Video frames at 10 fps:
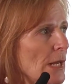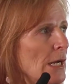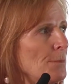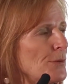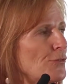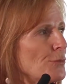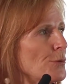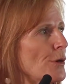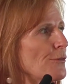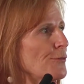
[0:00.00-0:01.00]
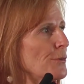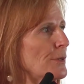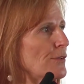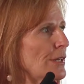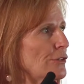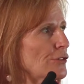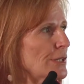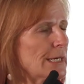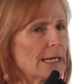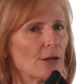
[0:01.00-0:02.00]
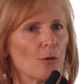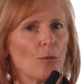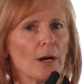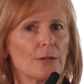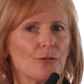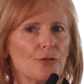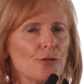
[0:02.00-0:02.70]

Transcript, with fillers: help us through our fermentation and get our wines